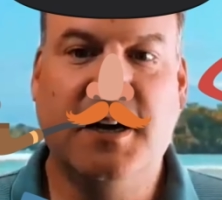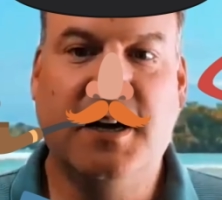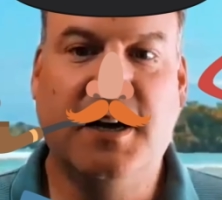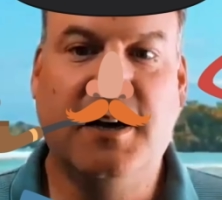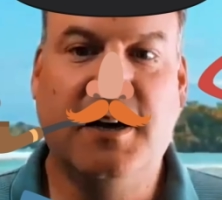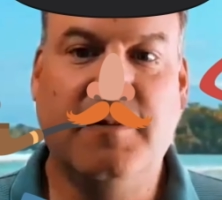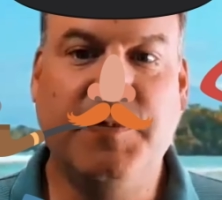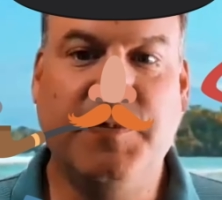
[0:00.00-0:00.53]

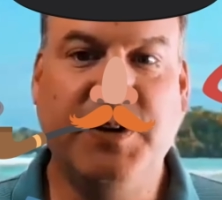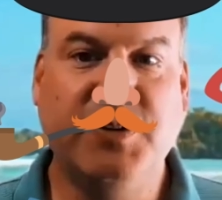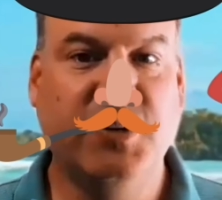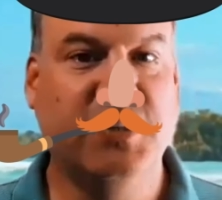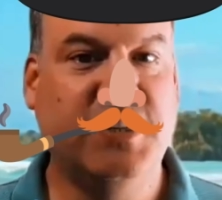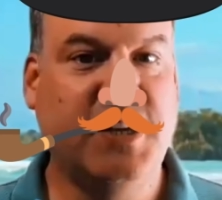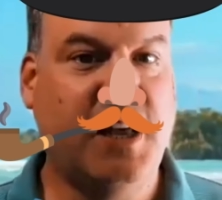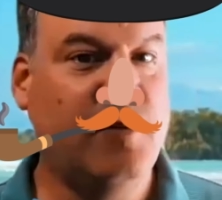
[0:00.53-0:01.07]
Um, as
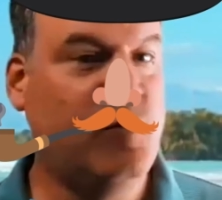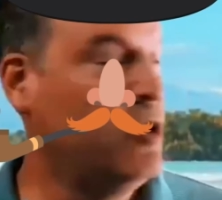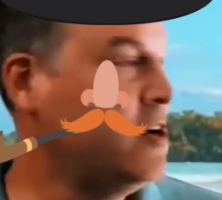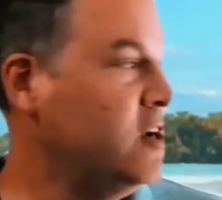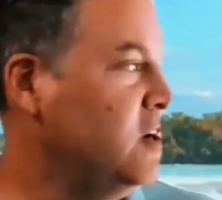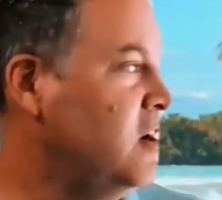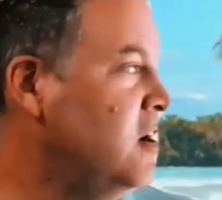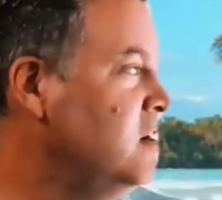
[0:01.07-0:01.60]
you can tell, I'm
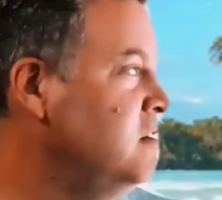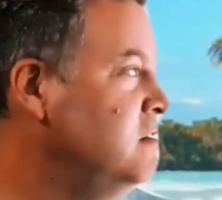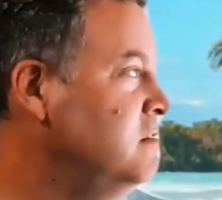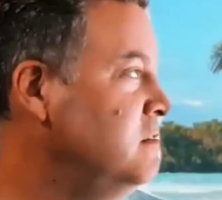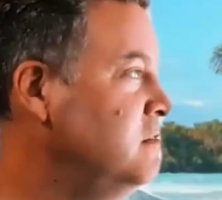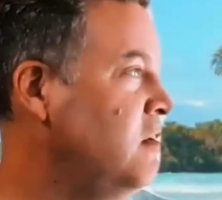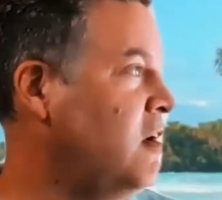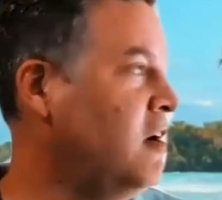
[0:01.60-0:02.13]
working hard
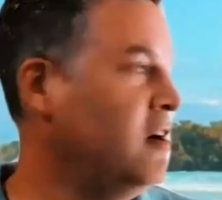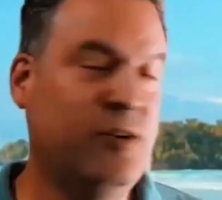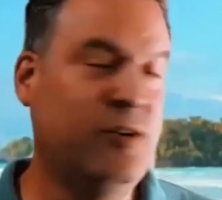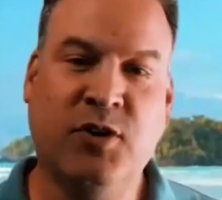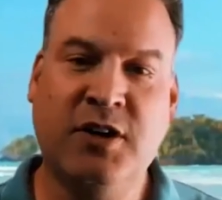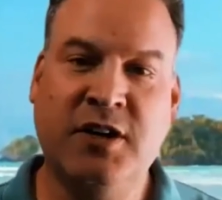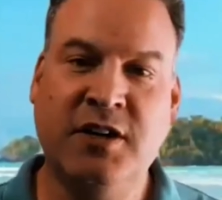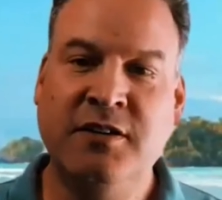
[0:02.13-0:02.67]
or
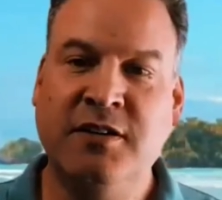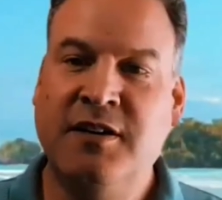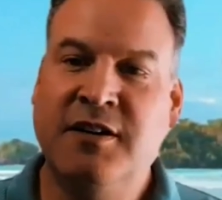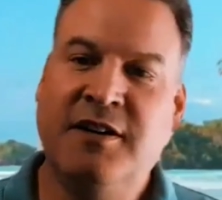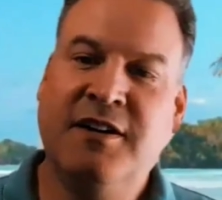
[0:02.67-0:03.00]
hardly working.